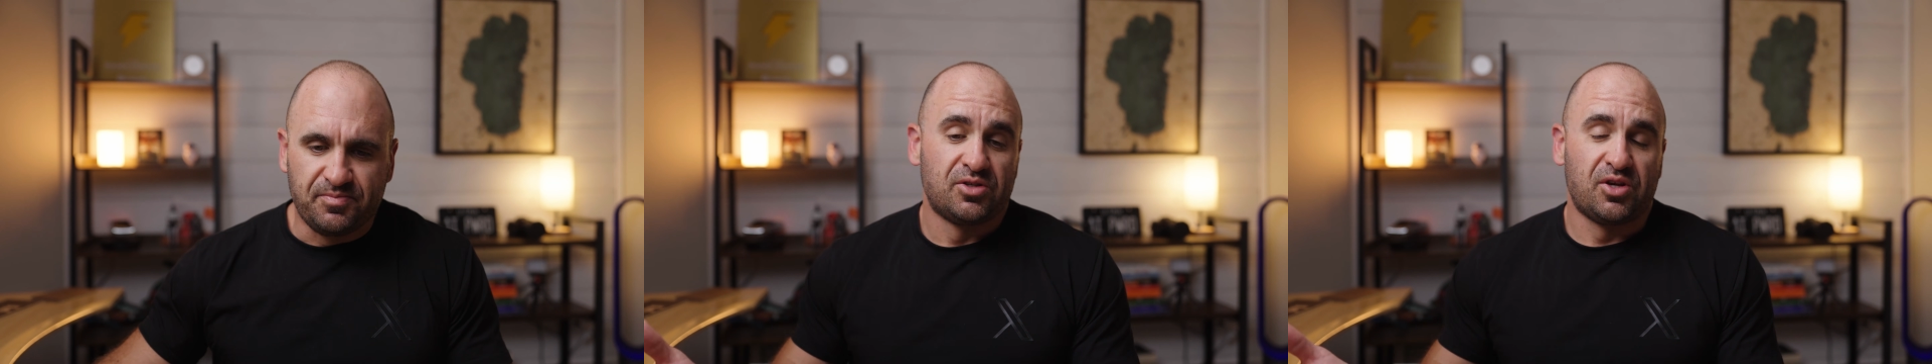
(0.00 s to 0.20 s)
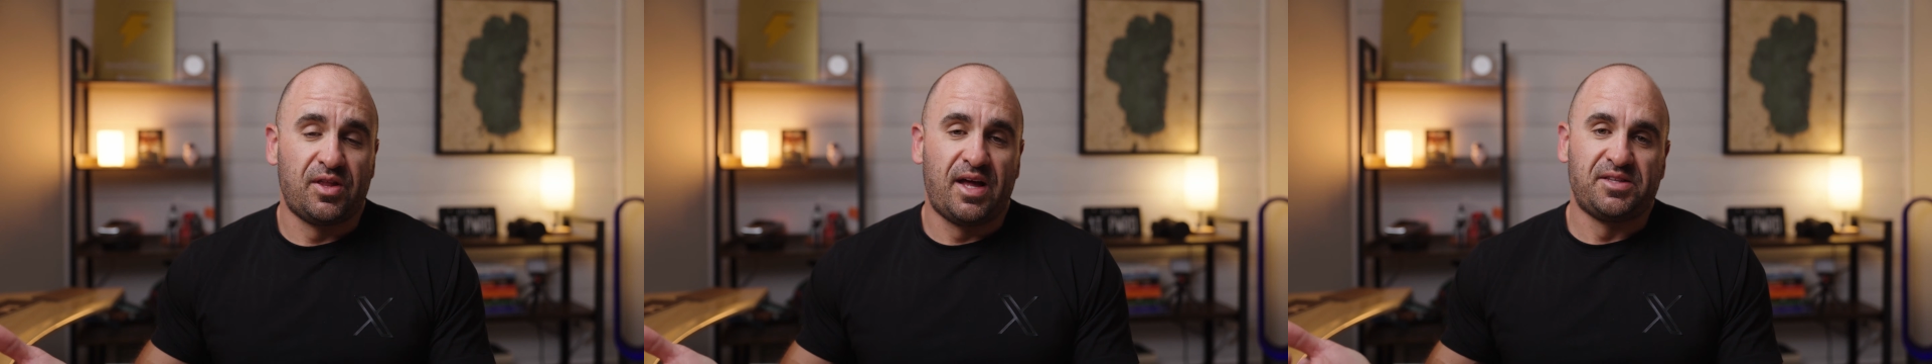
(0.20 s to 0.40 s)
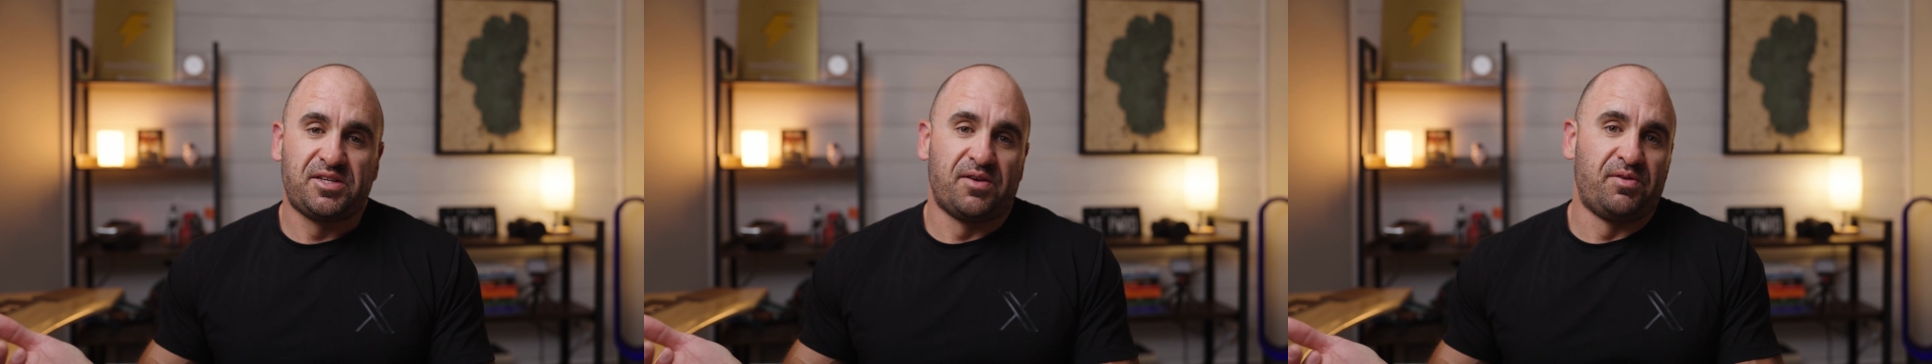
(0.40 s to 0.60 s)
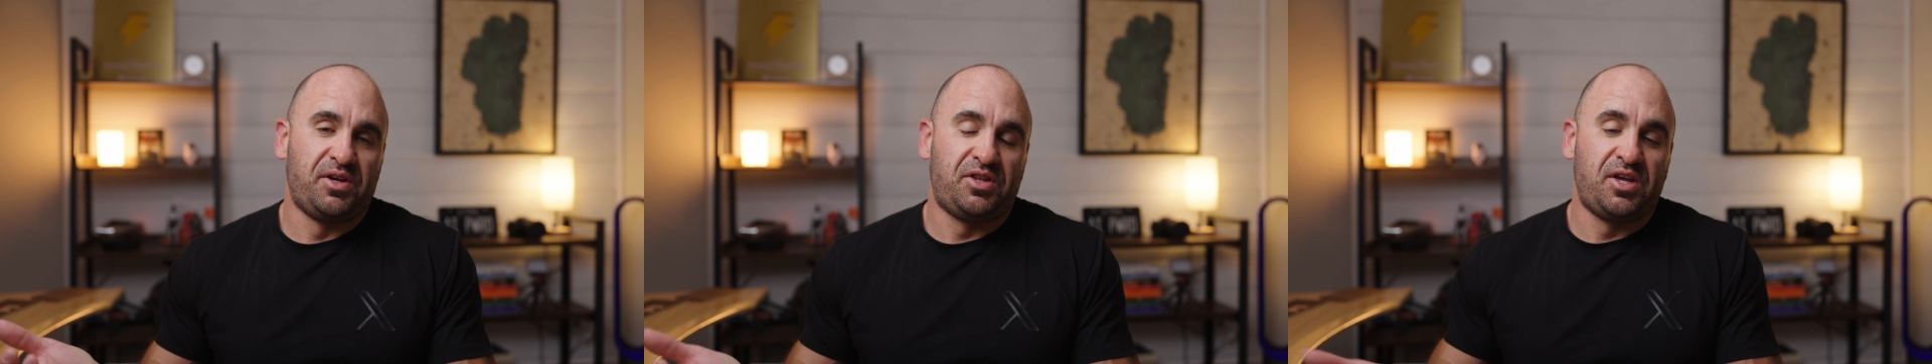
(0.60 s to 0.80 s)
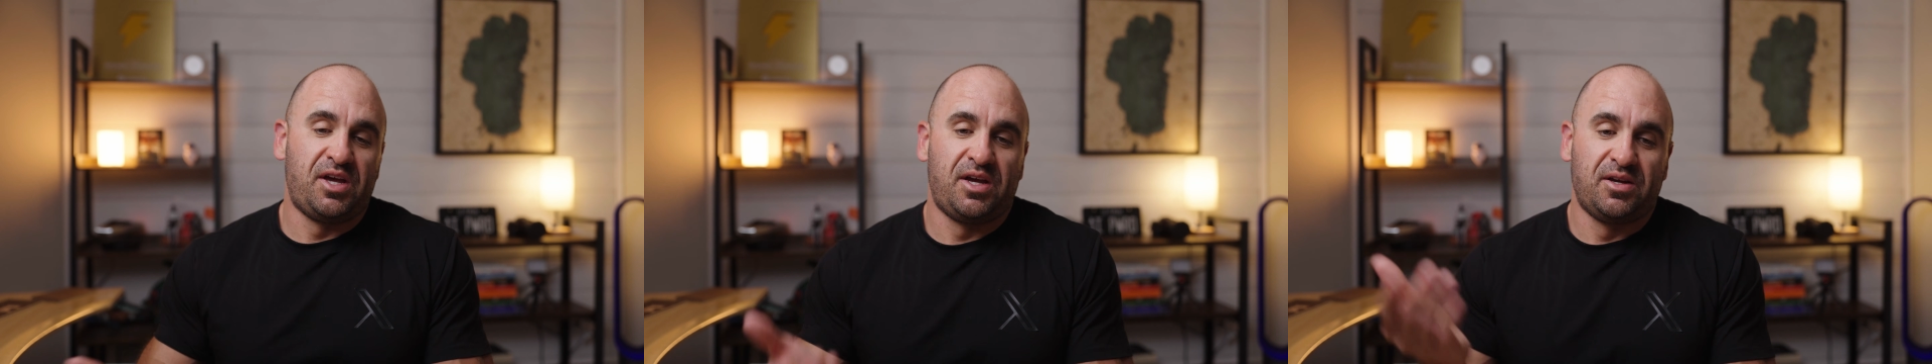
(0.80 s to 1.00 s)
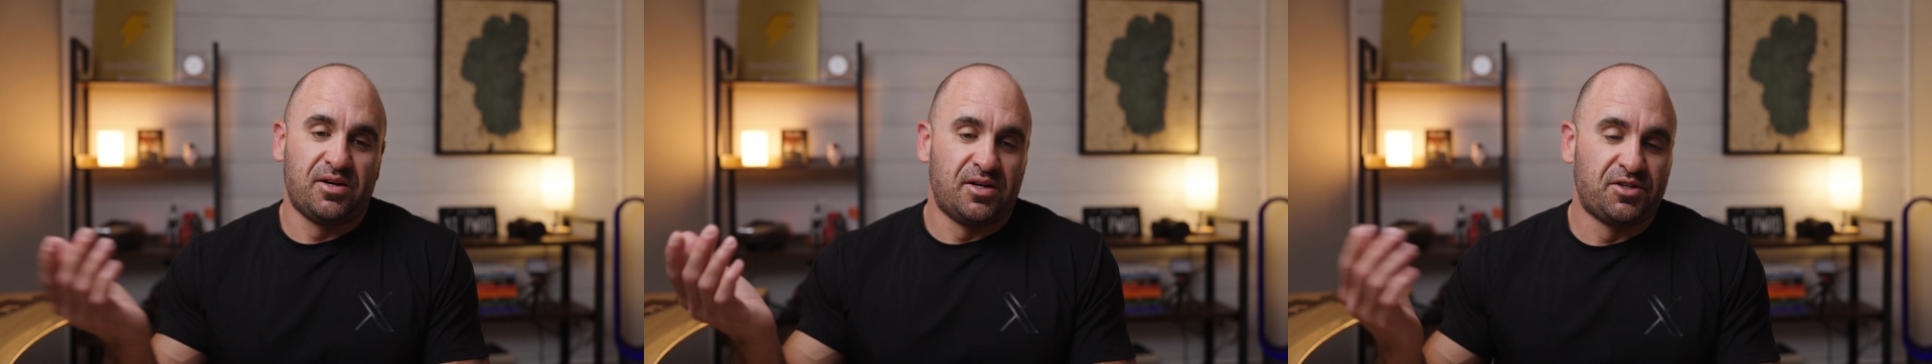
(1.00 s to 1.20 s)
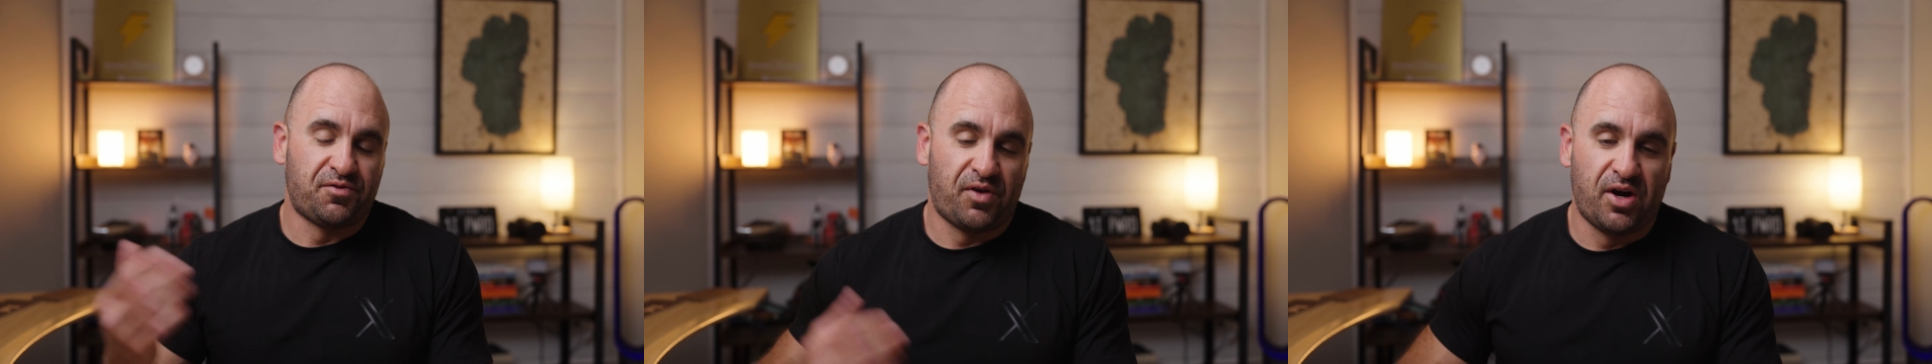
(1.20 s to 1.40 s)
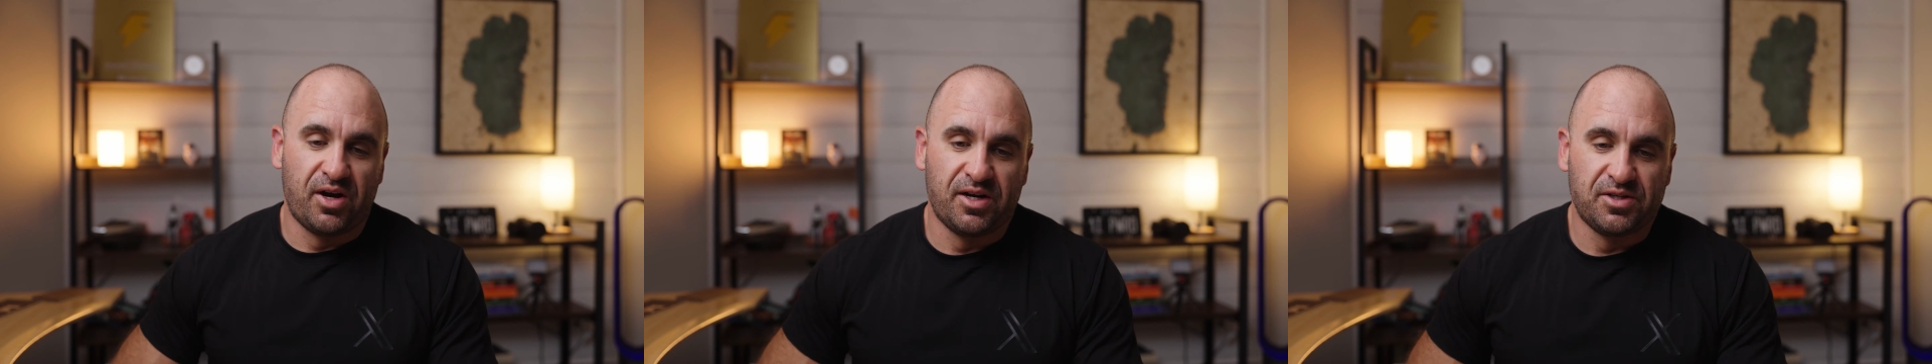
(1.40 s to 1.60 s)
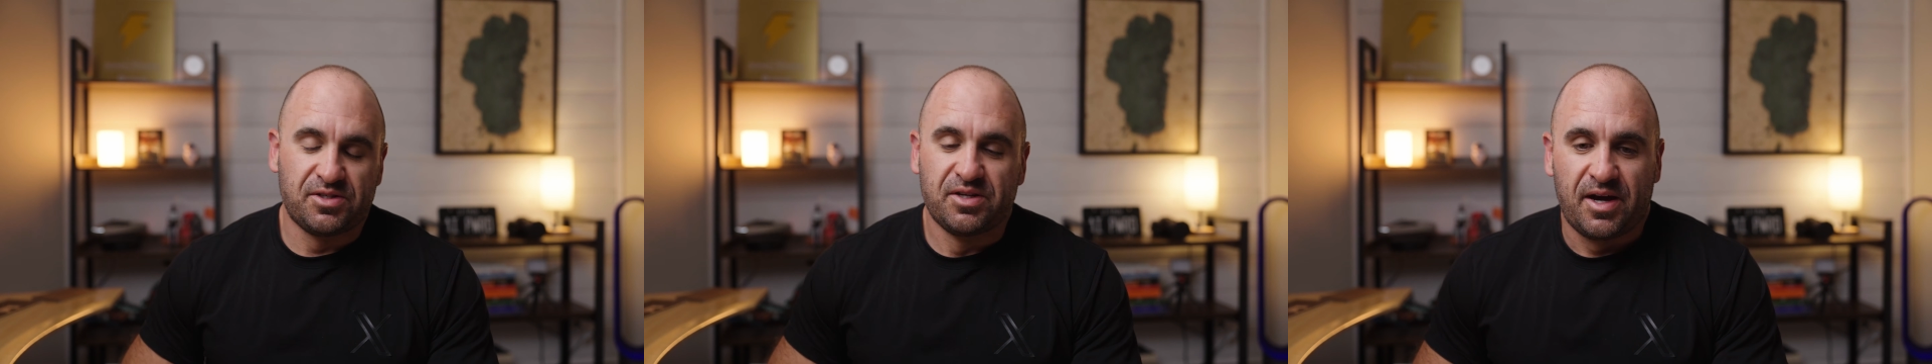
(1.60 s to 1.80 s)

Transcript: So that's everything as far as